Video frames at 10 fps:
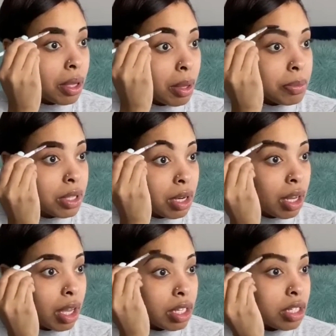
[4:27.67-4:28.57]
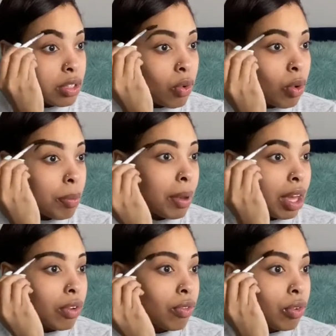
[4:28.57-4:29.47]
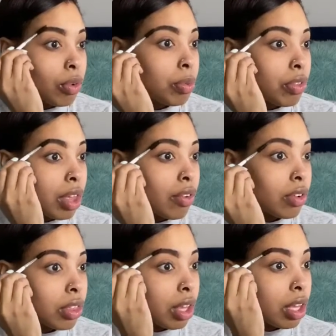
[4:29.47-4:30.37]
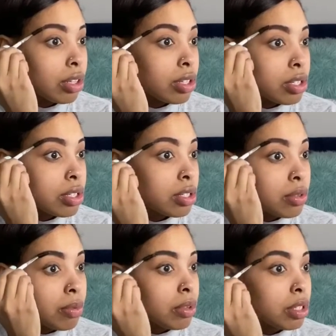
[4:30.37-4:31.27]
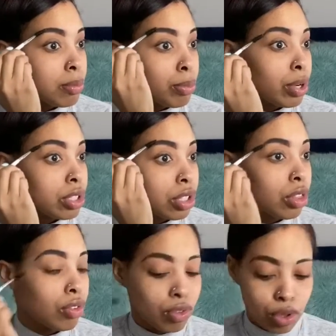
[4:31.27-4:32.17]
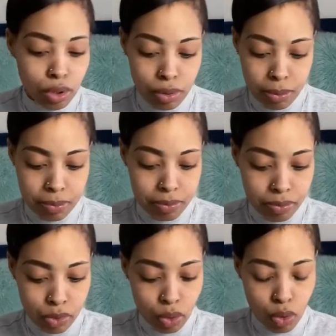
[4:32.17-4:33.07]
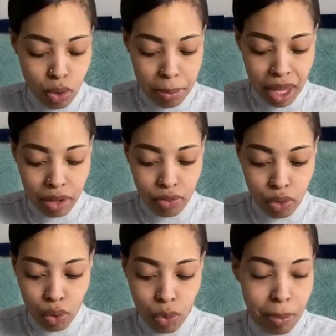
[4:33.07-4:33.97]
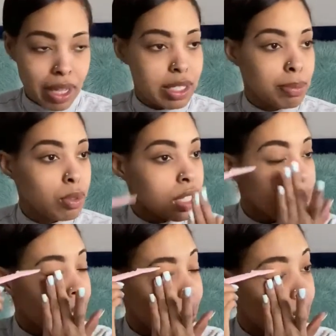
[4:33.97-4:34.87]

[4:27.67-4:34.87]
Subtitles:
I'm just kind of like just going back and forth with everything, just brushing through, going back and forth with my spoolie.